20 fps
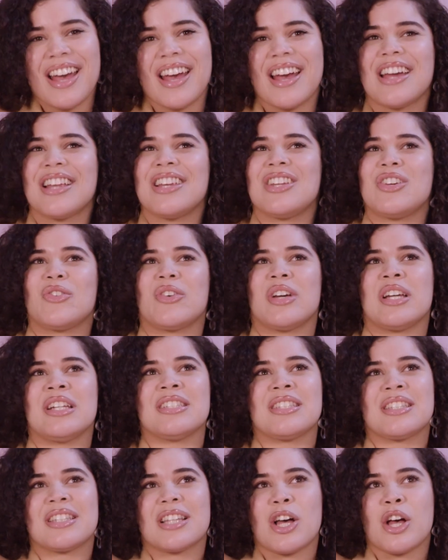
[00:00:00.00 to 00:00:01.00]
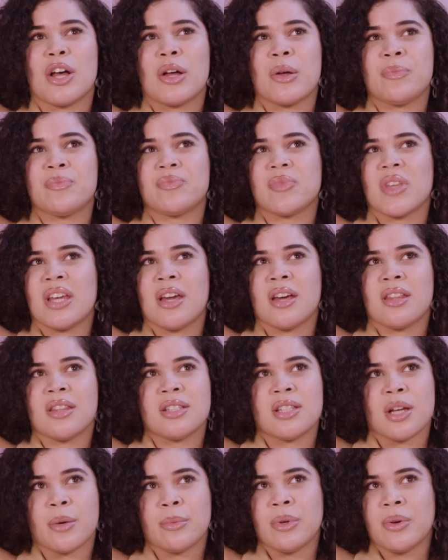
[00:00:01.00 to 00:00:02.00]
Anyways, yeah, the
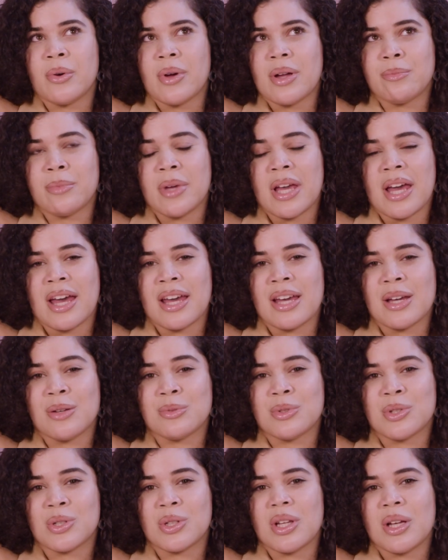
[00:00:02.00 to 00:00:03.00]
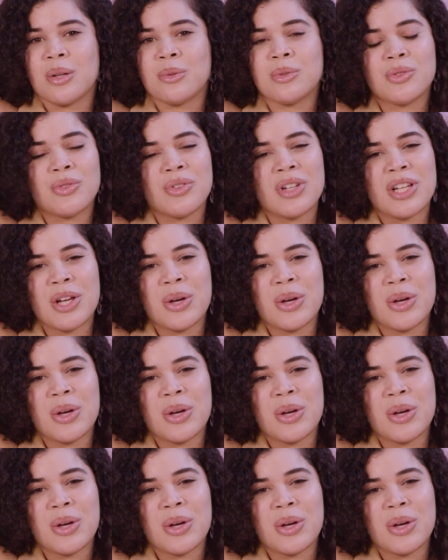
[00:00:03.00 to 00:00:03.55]
WNBA, it was really